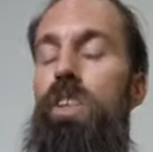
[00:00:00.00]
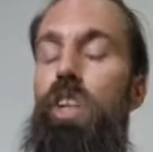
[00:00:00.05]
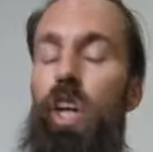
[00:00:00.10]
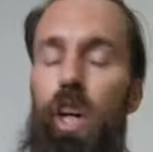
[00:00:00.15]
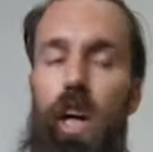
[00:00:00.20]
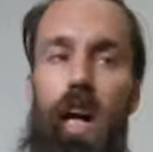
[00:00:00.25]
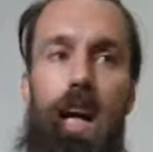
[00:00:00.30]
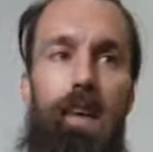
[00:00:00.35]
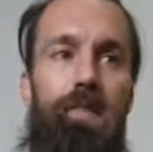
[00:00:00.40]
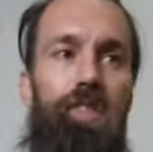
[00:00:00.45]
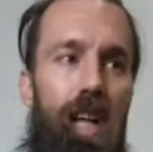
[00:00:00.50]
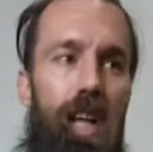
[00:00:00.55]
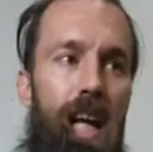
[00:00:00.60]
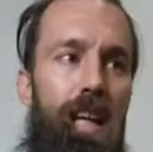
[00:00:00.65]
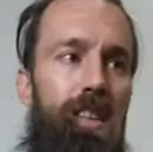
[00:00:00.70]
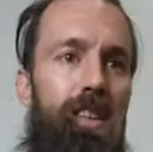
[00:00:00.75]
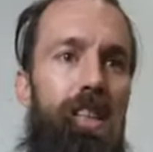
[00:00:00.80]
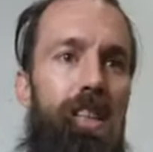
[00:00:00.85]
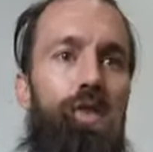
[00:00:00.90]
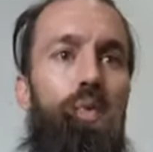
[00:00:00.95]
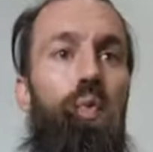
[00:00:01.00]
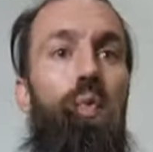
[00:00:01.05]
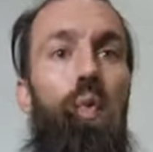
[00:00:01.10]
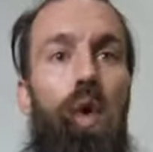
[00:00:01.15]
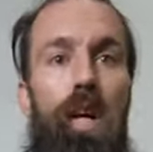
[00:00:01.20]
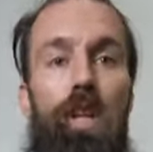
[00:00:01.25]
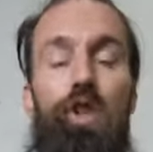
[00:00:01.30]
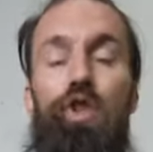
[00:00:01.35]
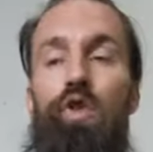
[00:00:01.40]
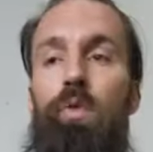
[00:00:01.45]
Could I have changed this?
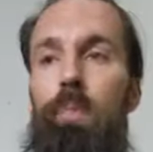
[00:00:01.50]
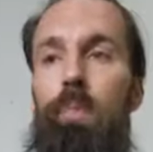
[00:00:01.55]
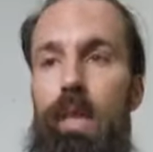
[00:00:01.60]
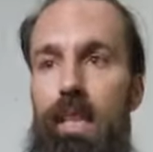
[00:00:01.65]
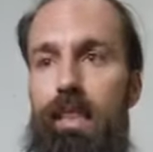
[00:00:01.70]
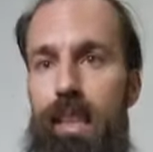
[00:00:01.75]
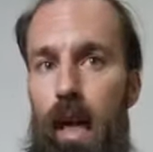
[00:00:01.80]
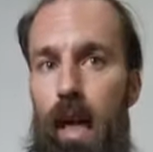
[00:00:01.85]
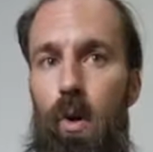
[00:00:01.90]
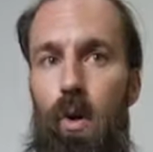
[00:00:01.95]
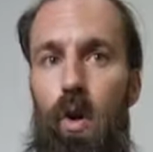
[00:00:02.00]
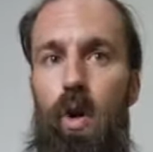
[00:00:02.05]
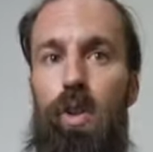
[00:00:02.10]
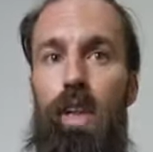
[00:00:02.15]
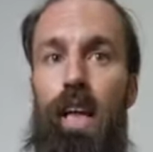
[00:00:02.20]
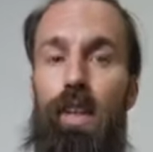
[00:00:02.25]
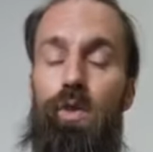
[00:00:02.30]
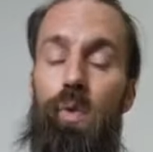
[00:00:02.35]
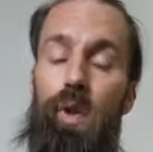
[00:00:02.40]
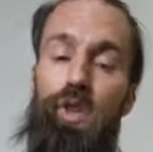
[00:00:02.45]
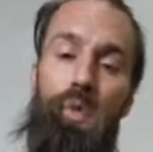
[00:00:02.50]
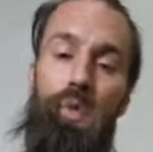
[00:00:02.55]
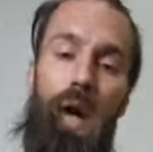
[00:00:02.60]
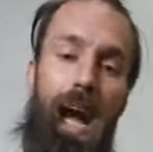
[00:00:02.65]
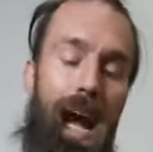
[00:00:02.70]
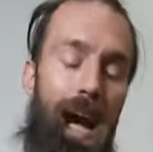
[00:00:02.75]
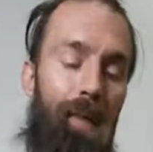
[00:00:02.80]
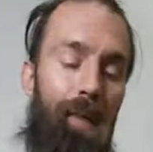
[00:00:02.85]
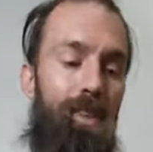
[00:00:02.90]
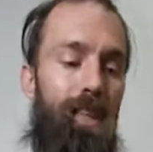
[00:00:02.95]
What you missed out on? That's why you
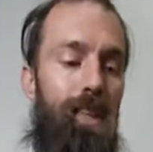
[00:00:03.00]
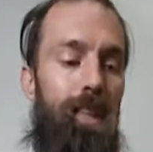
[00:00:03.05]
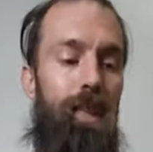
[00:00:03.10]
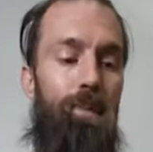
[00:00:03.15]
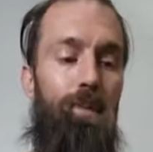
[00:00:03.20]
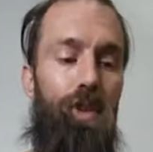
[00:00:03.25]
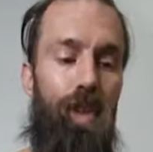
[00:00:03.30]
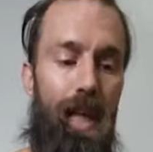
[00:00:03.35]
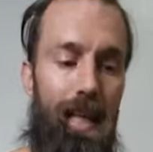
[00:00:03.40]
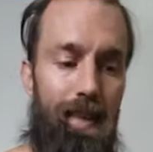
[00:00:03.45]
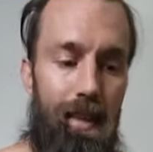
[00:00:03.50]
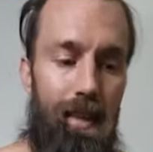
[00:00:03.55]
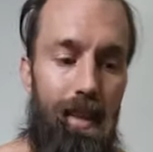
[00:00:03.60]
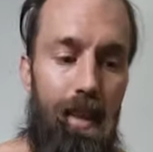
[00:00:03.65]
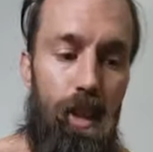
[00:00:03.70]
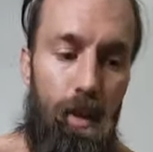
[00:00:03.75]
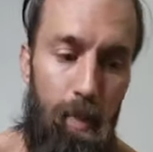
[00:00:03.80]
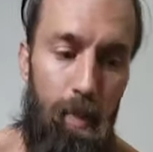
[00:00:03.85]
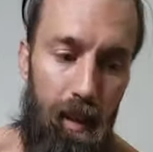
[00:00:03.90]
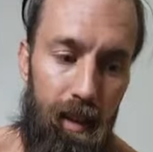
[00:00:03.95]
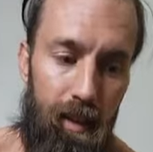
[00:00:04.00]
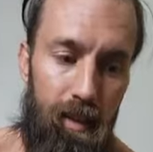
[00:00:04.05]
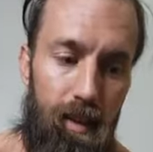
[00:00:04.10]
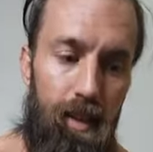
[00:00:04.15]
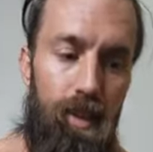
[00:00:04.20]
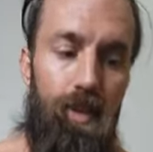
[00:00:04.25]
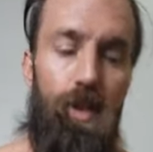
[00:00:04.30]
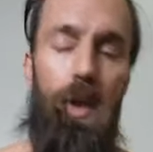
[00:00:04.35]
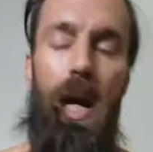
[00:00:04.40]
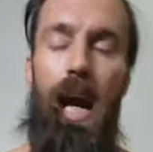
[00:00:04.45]
have to keep chasing
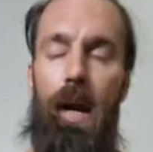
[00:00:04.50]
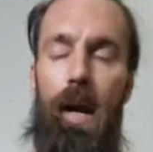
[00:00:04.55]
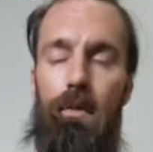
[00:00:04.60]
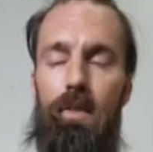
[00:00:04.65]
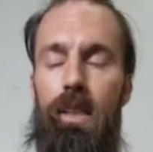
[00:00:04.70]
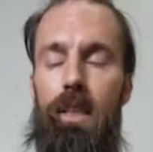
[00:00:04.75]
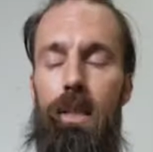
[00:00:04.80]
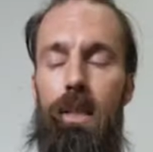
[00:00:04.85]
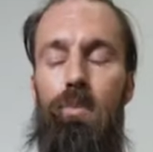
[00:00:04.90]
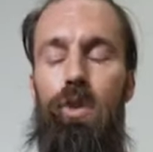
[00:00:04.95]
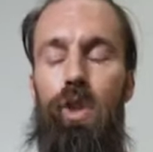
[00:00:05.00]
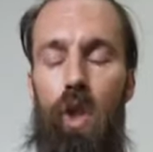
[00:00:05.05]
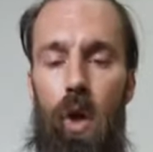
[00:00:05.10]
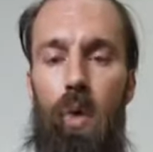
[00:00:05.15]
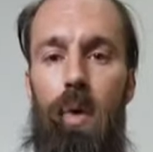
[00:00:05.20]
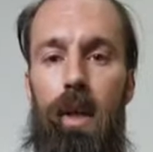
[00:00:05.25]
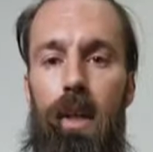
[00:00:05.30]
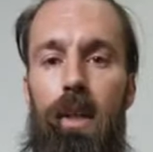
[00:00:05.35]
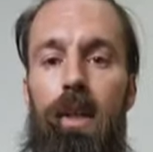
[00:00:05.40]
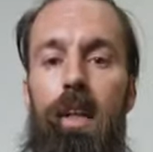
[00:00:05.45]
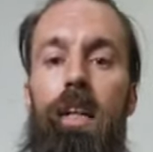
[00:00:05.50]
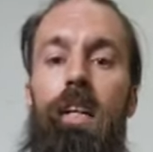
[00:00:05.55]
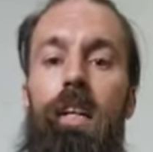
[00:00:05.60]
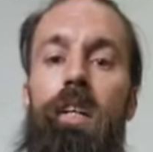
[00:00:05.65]
experiences. You have to keep going.